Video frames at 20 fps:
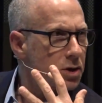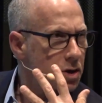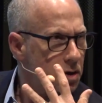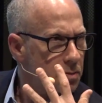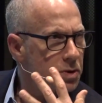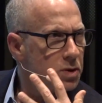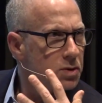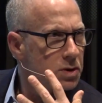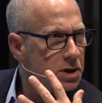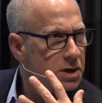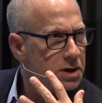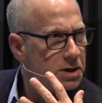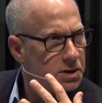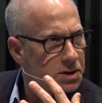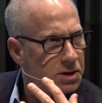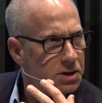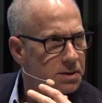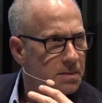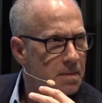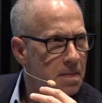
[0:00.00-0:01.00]

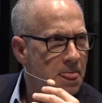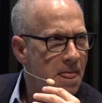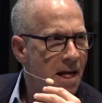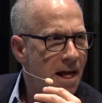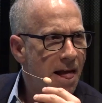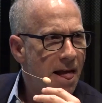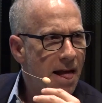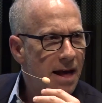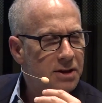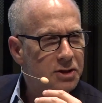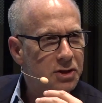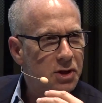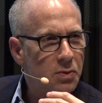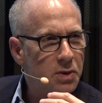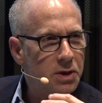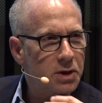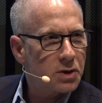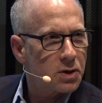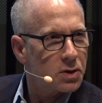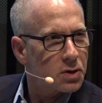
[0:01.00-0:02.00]
communities. And so
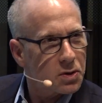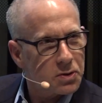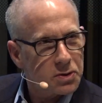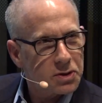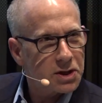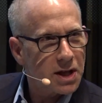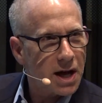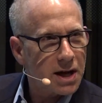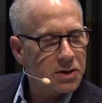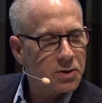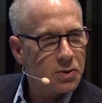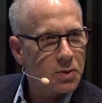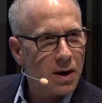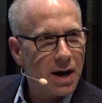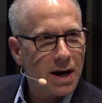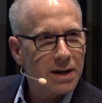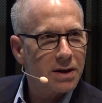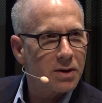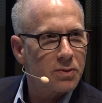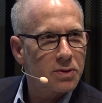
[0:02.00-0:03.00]
when you close that door,
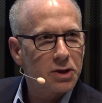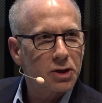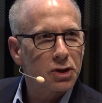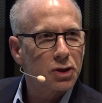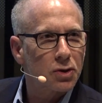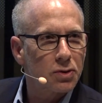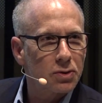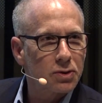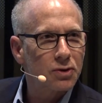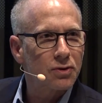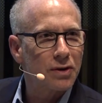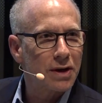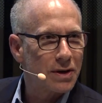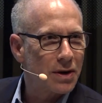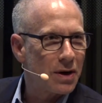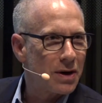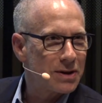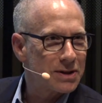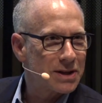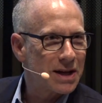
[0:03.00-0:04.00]
and they're with children
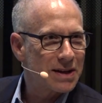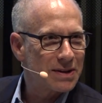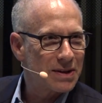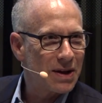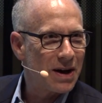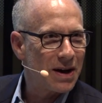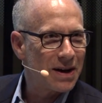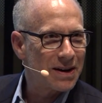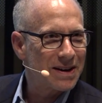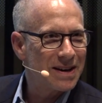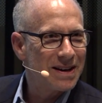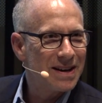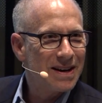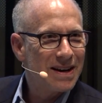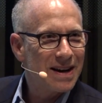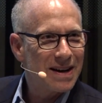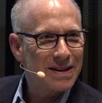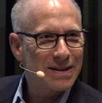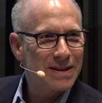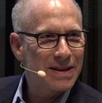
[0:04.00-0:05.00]
all day long,
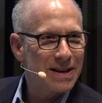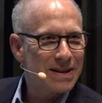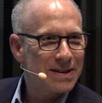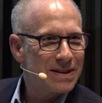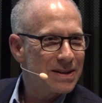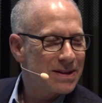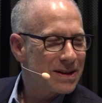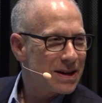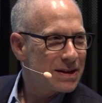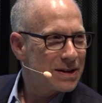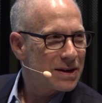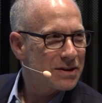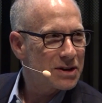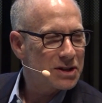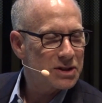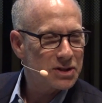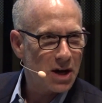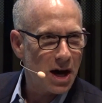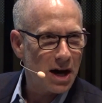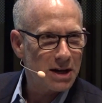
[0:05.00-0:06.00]
and at the end of the day, they're
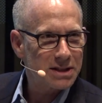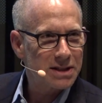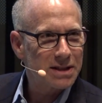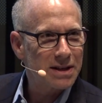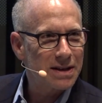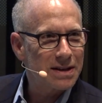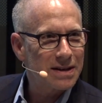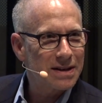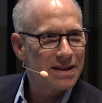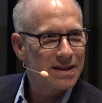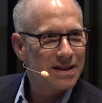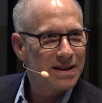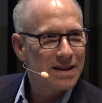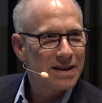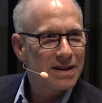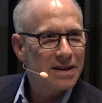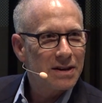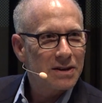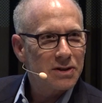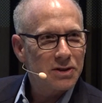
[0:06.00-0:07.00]
exhausted.
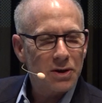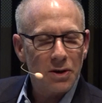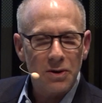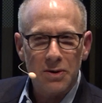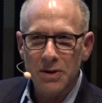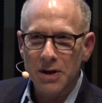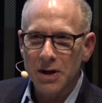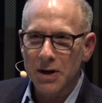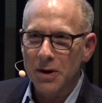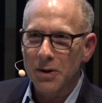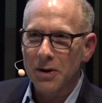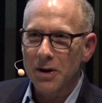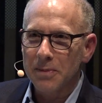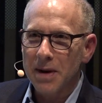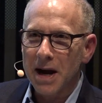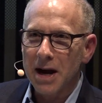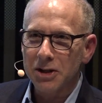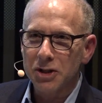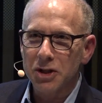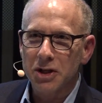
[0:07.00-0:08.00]
So,
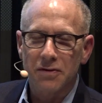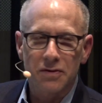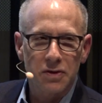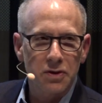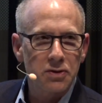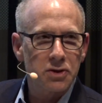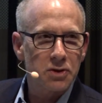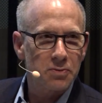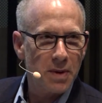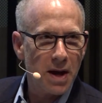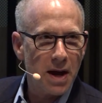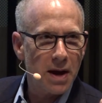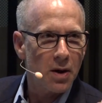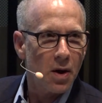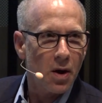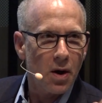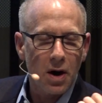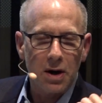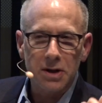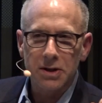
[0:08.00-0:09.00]
imagine if you spent
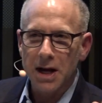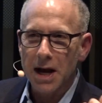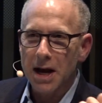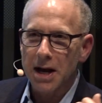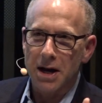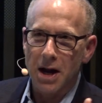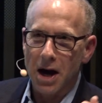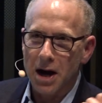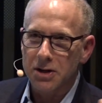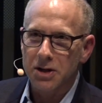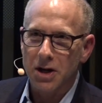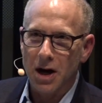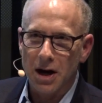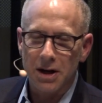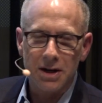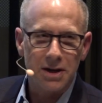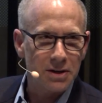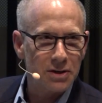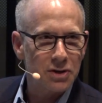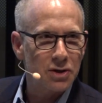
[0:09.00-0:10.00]
all day not
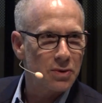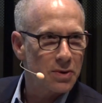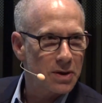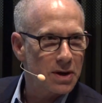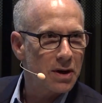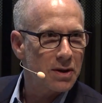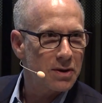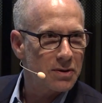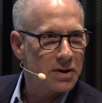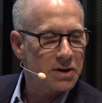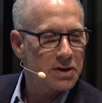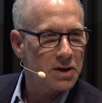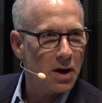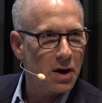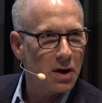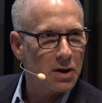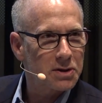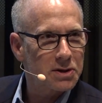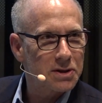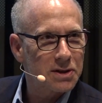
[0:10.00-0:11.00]
talking to another
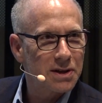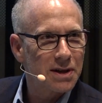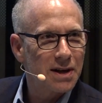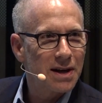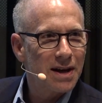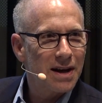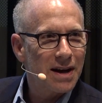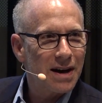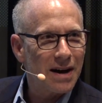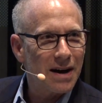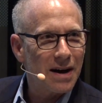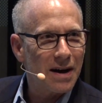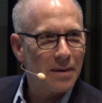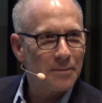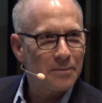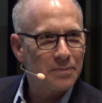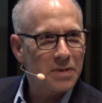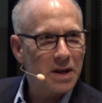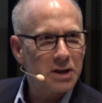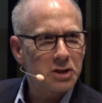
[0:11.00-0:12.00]
adult,
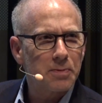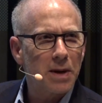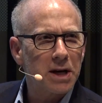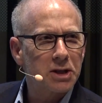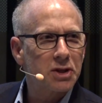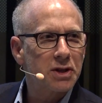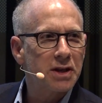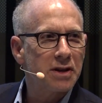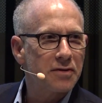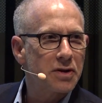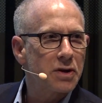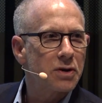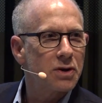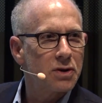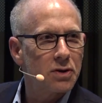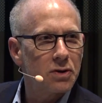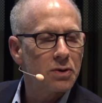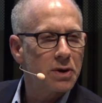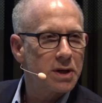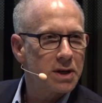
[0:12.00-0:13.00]
especially if you're
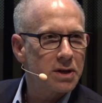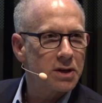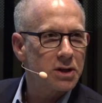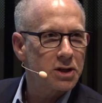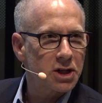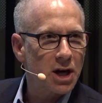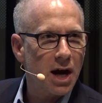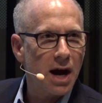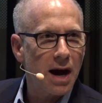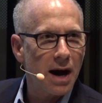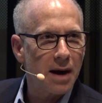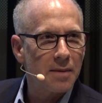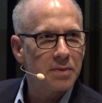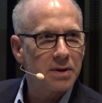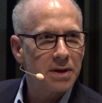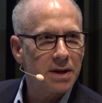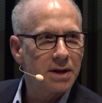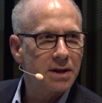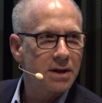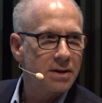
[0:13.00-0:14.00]
new at your job.
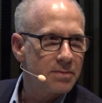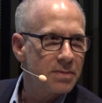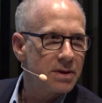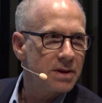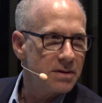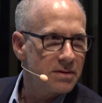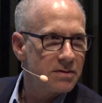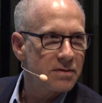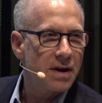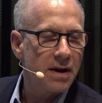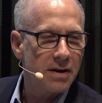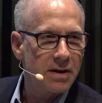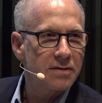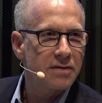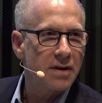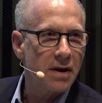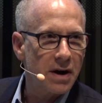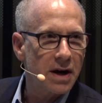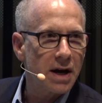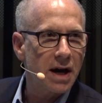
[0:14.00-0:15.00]
It can be very,
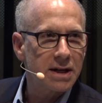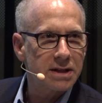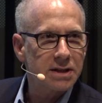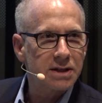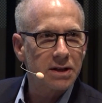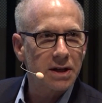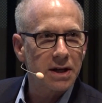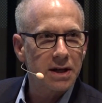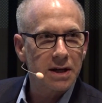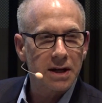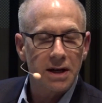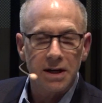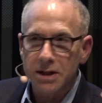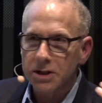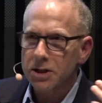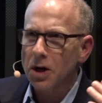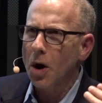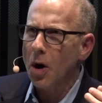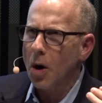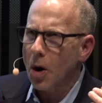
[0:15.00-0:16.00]
very isolating, and
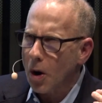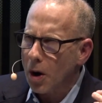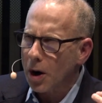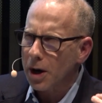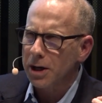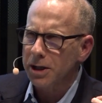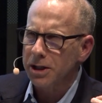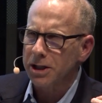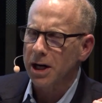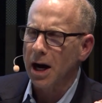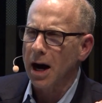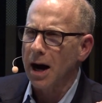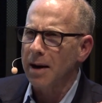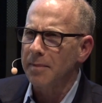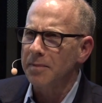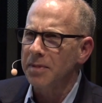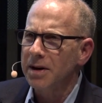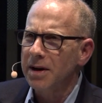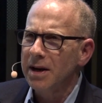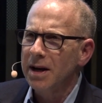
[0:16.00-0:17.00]
it's a hard
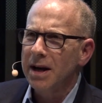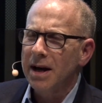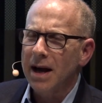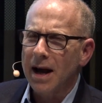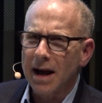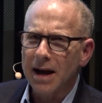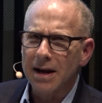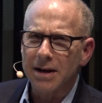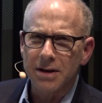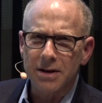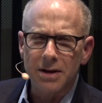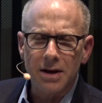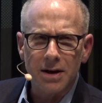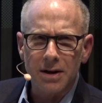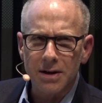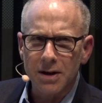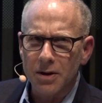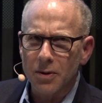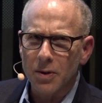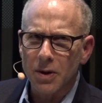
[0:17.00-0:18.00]
job. And,
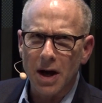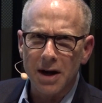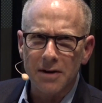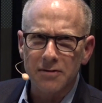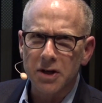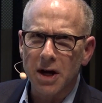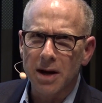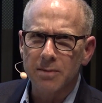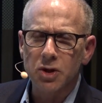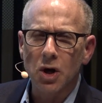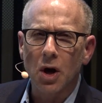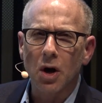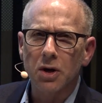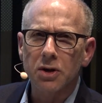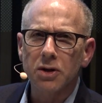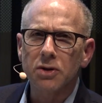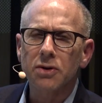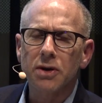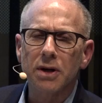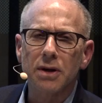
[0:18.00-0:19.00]
a lot of times
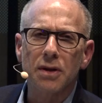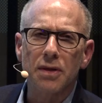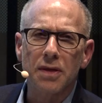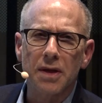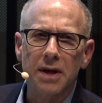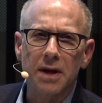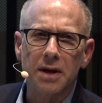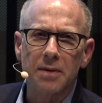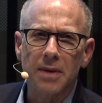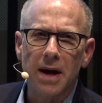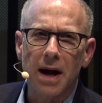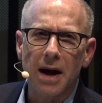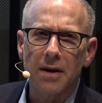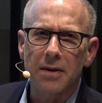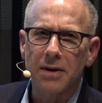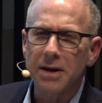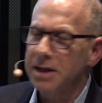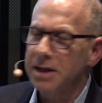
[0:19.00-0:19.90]
all you can think about